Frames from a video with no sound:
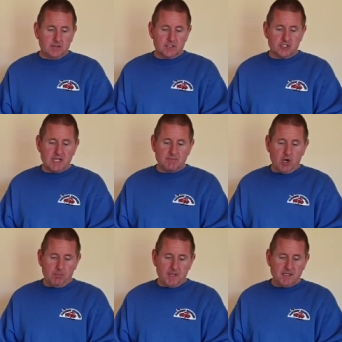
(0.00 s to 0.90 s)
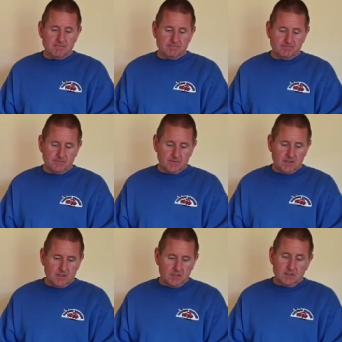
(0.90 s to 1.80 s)
This cheap copy,
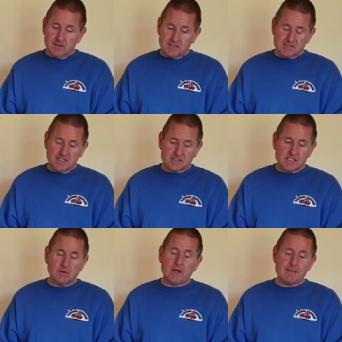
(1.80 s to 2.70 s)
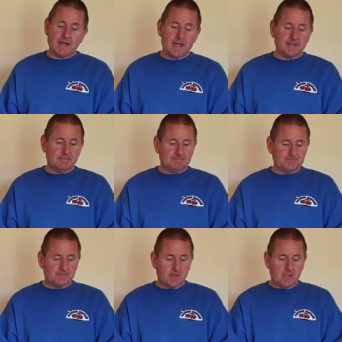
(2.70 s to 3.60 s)
it's this steel laminated,
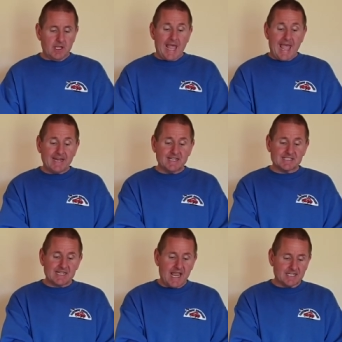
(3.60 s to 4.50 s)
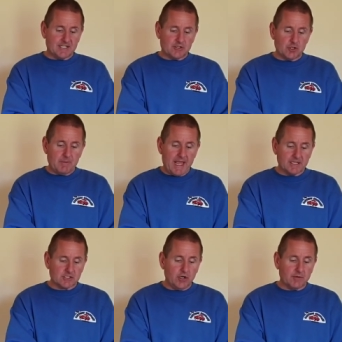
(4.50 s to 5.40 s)
and it isn't actually too bad.
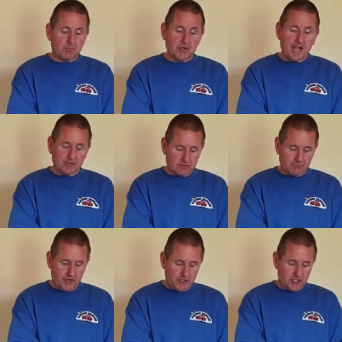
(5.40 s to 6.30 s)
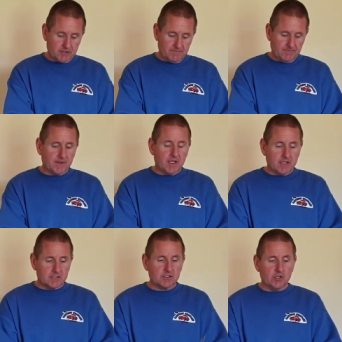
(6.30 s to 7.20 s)
It's got a pronounced ridge.
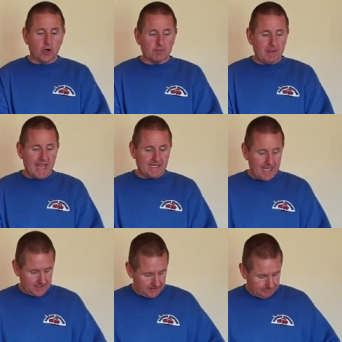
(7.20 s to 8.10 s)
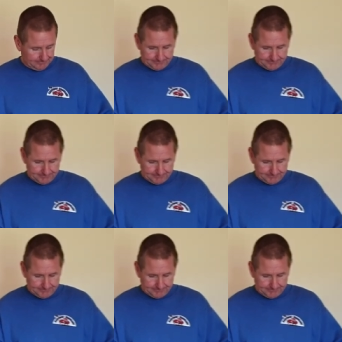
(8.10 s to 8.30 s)
It's not a bad gasket.